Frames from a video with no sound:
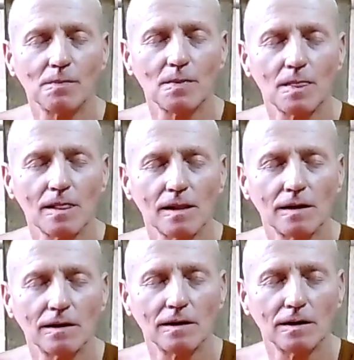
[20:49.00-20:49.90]
look
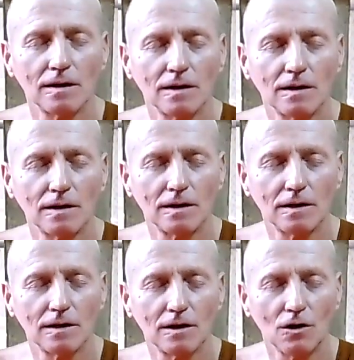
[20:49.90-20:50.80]
towards
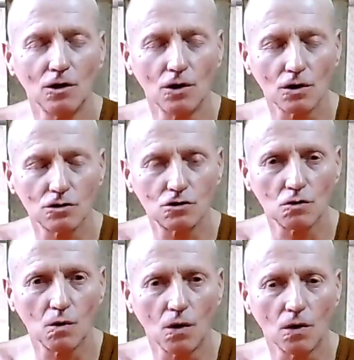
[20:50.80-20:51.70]
letting the
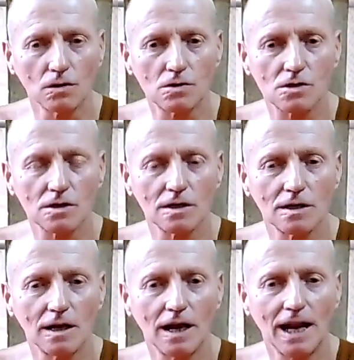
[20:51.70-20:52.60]
body just
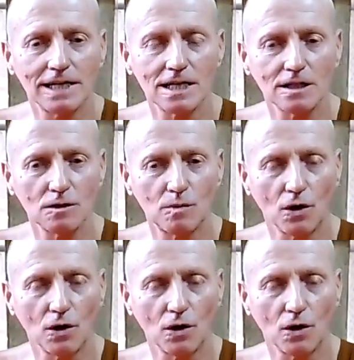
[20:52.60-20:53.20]
slow down.